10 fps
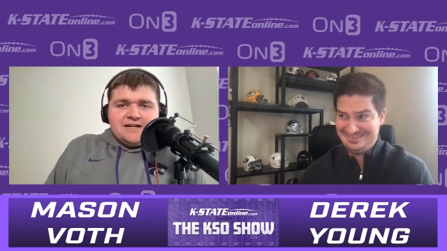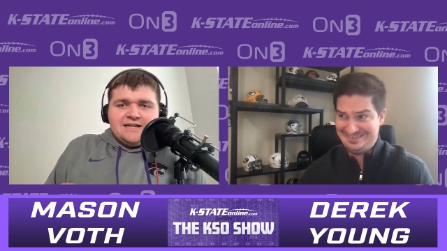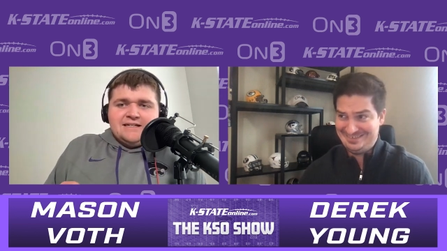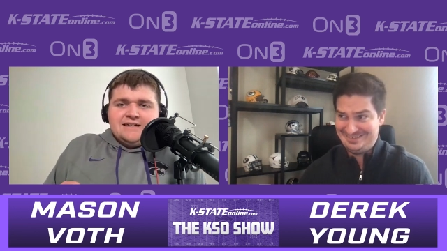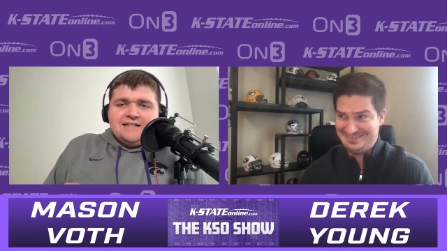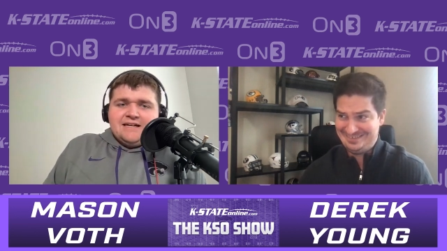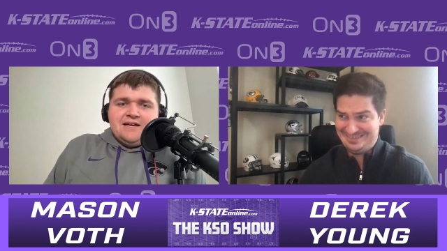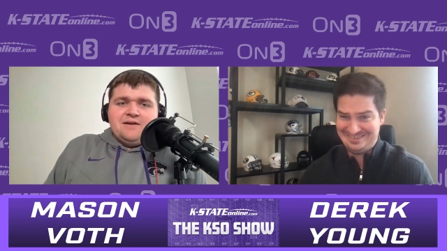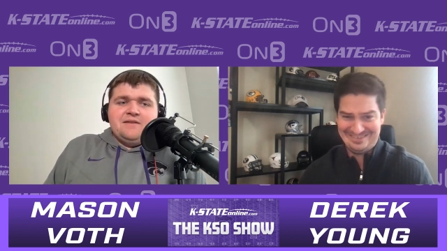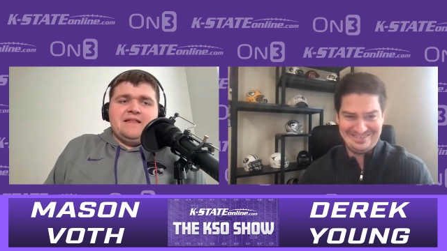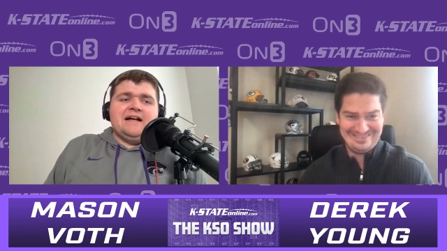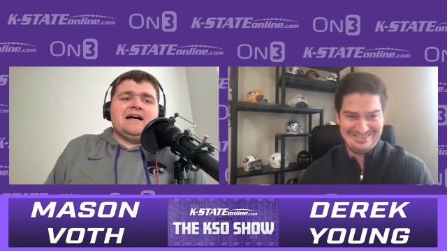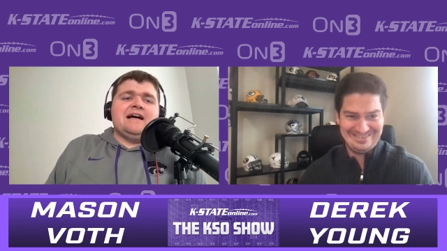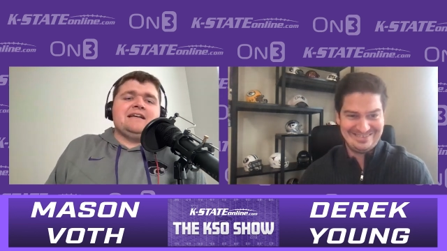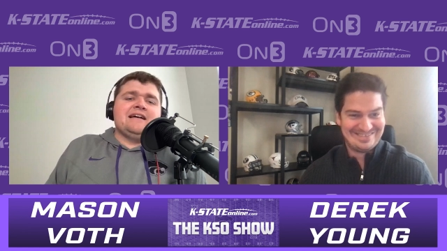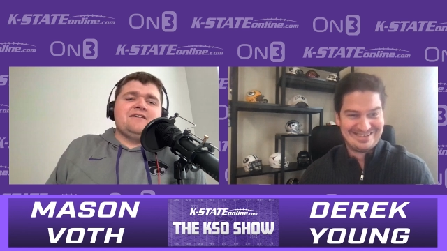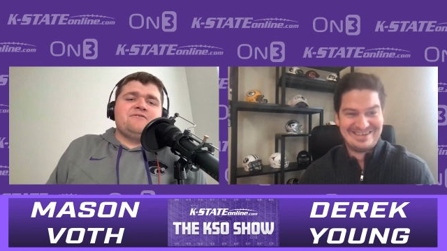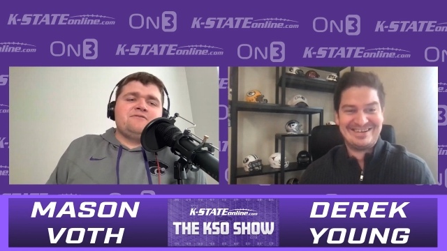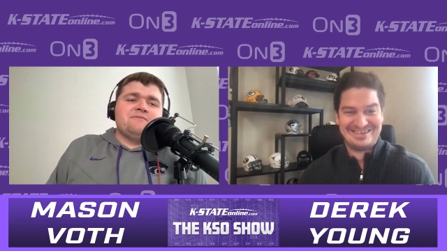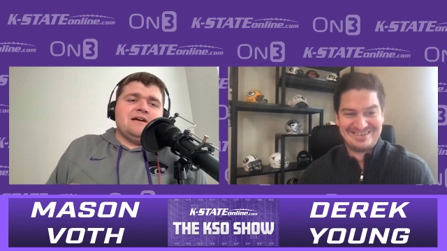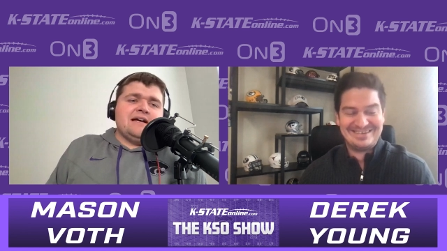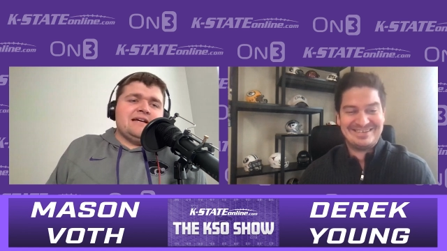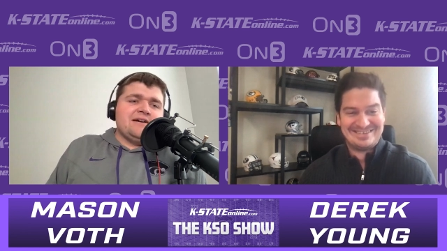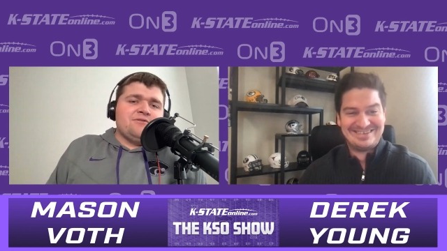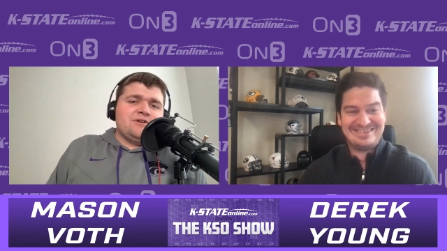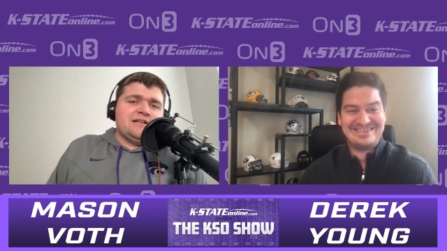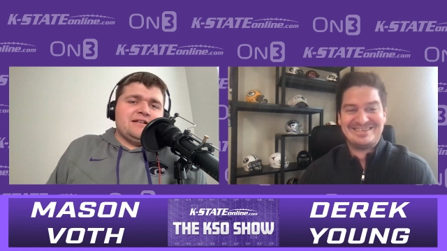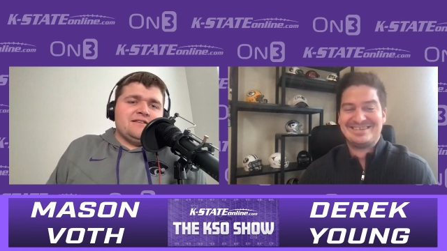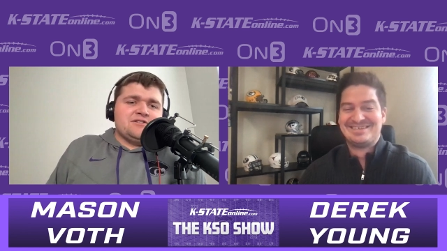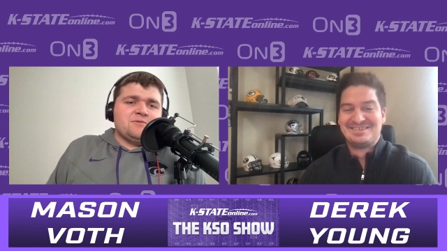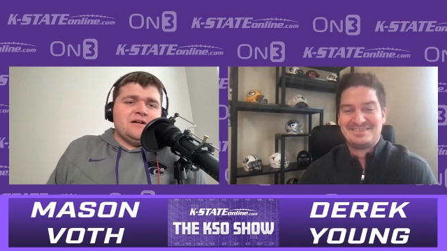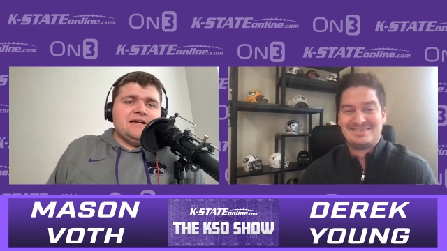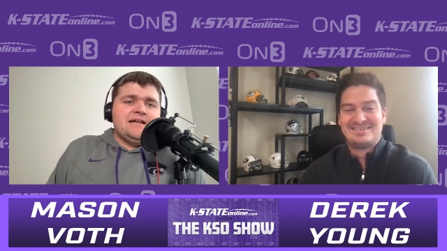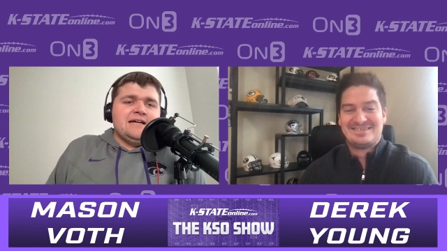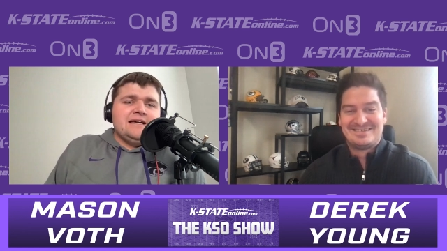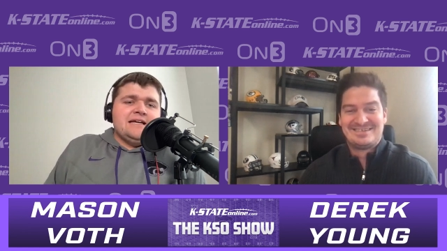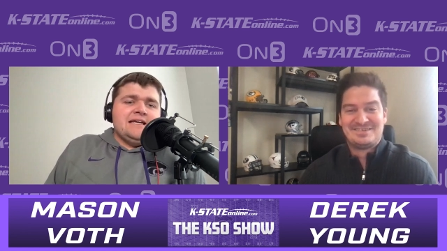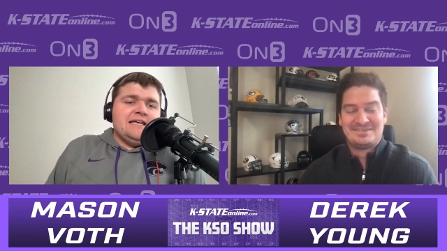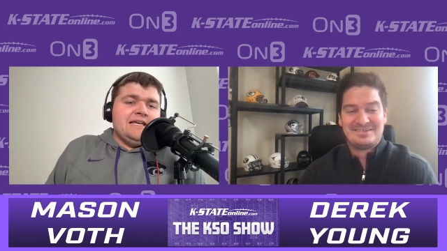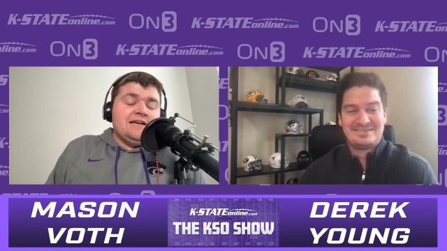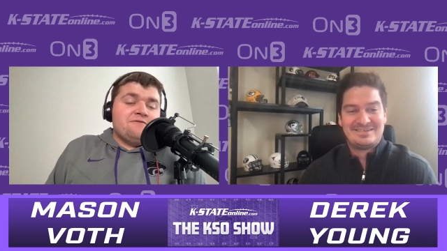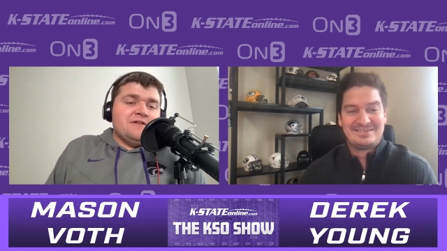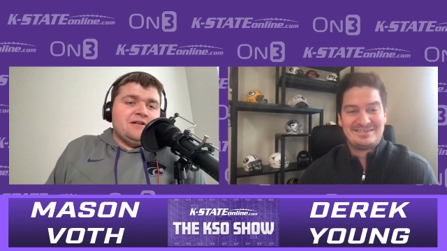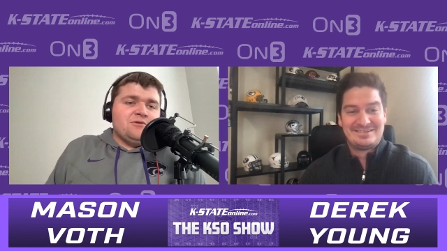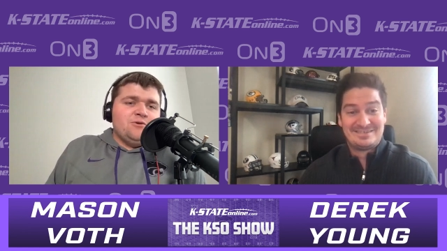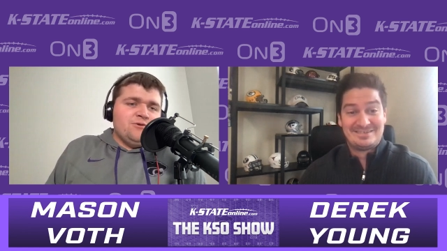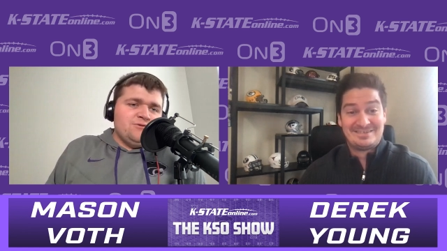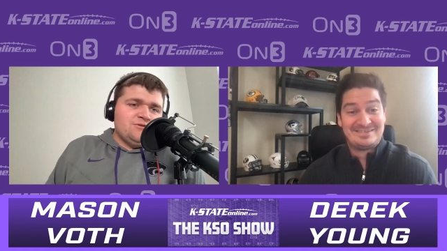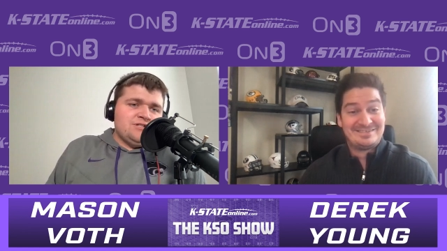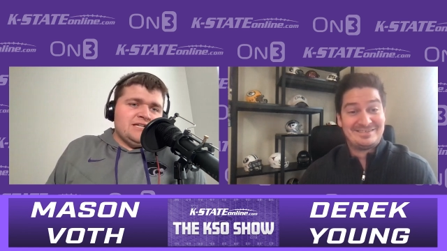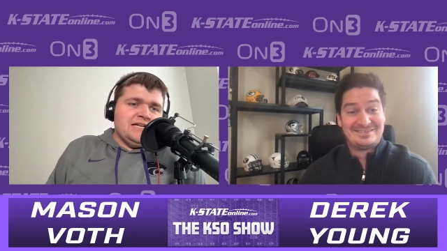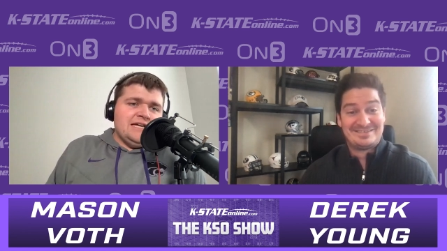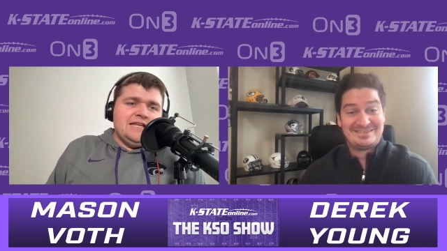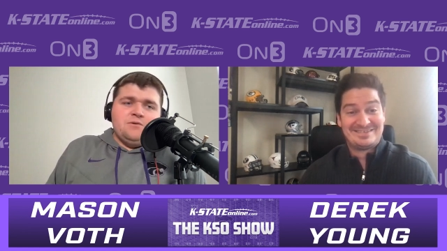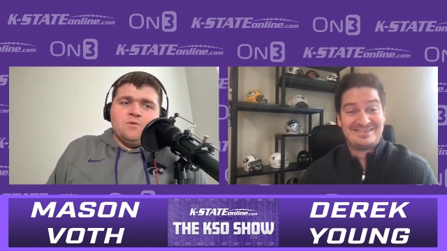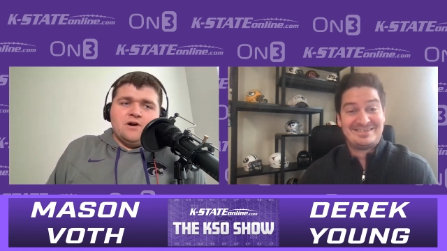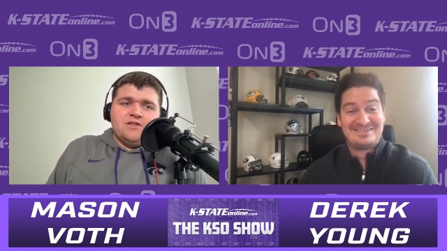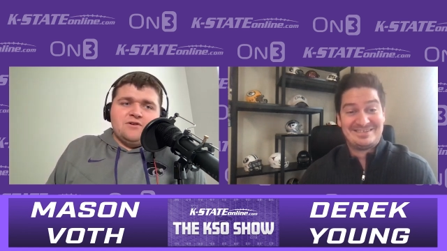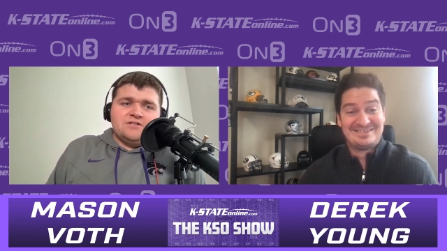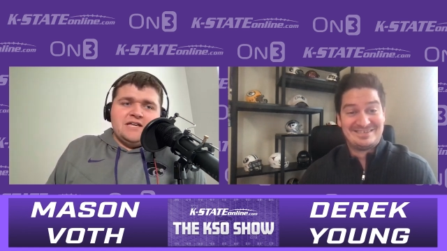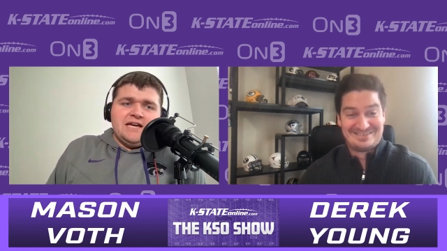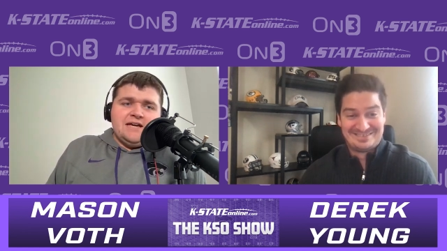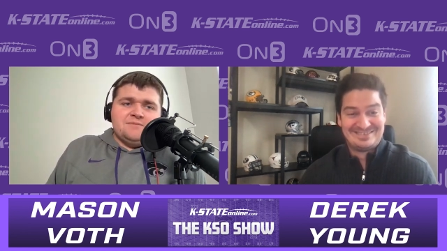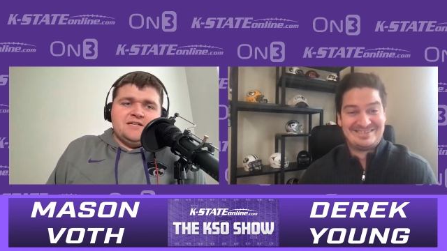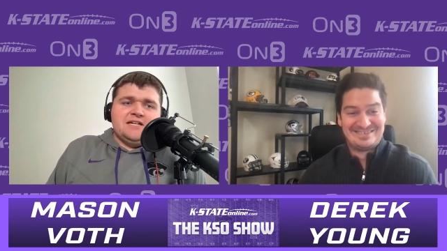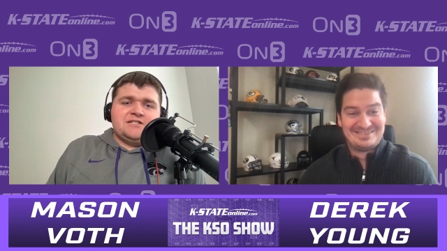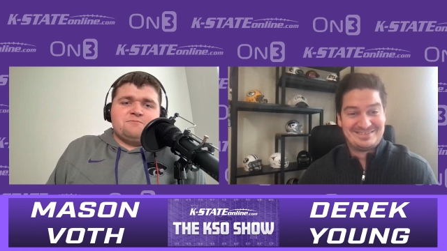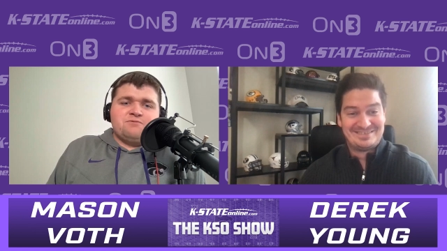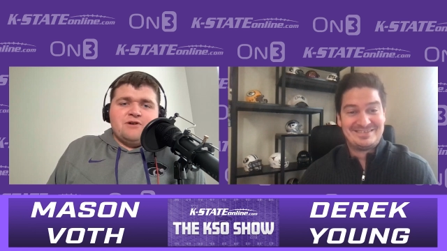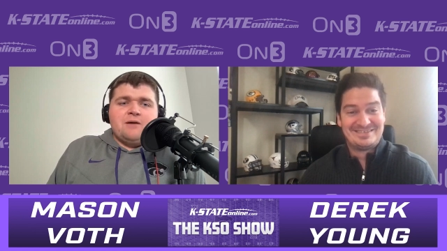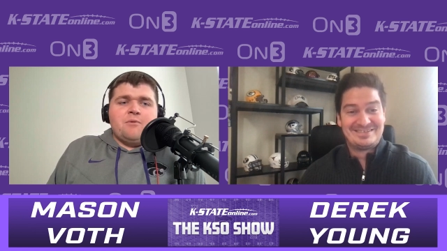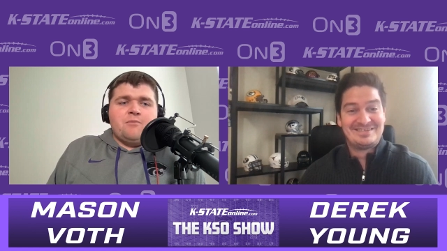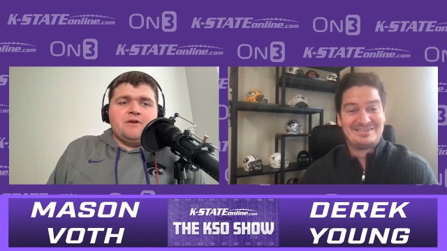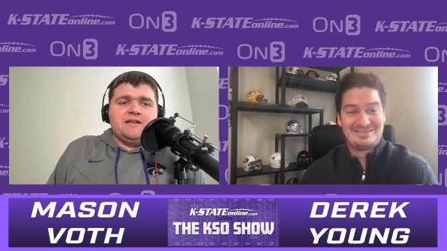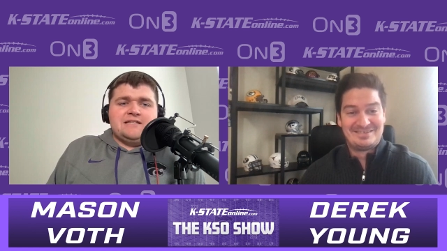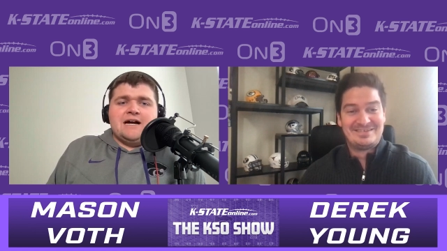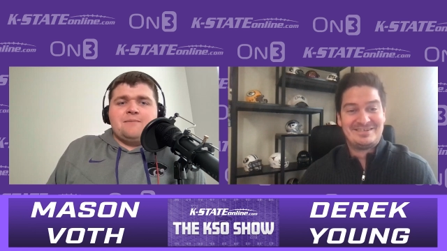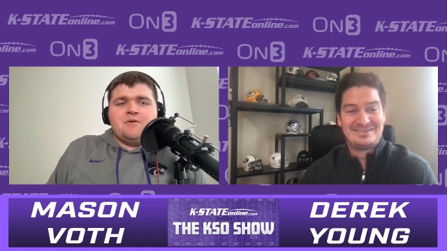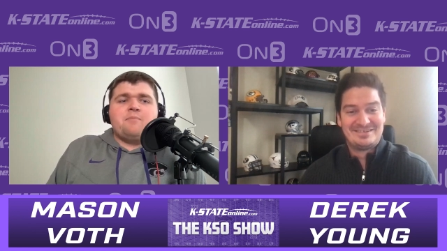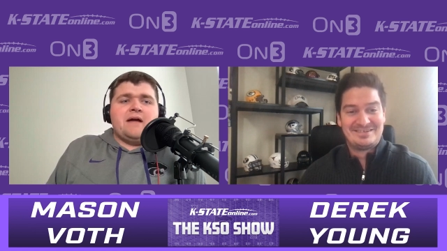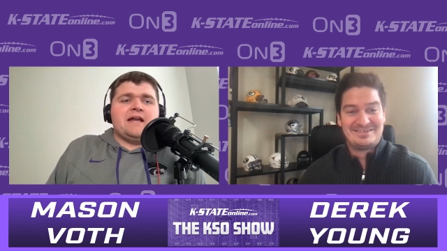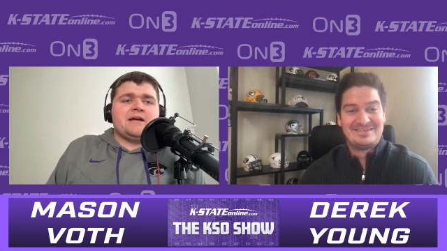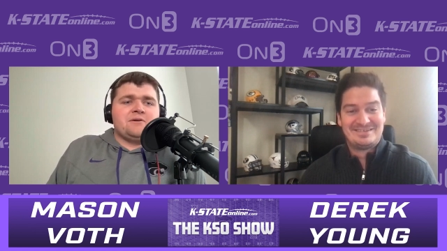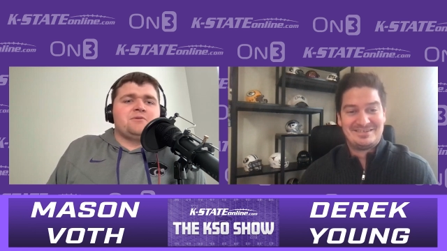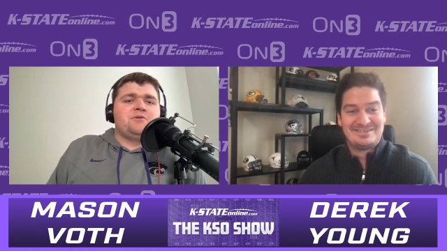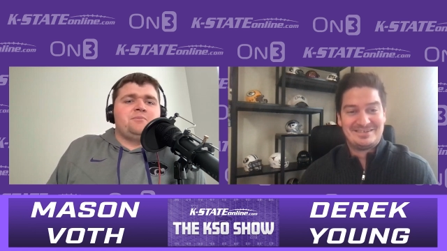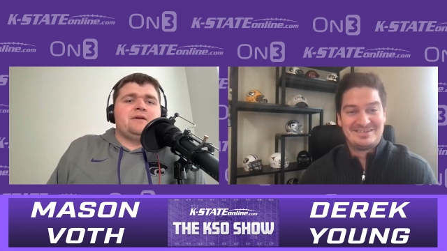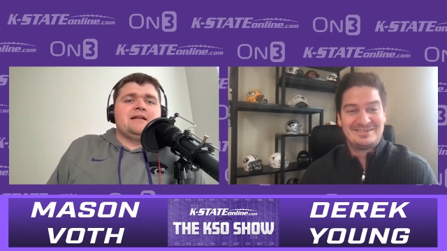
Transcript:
Speaker 1: Uh, that I kind of I kind of look at it this way. If they lose any one of those games, it's probably time to panic a little bit.